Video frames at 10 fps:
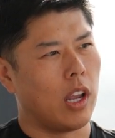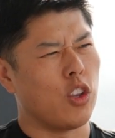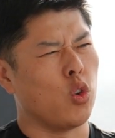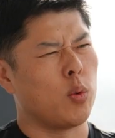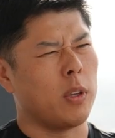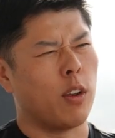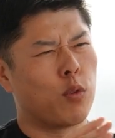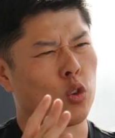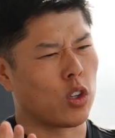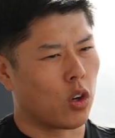It used to be
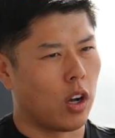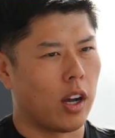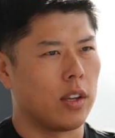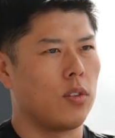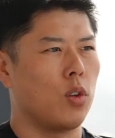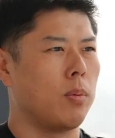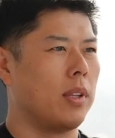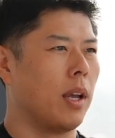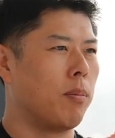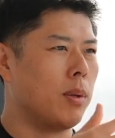infrastructure costs, you
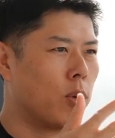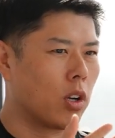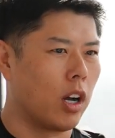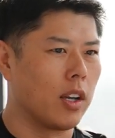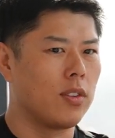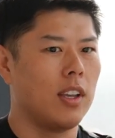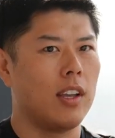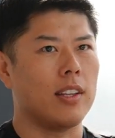now people costs.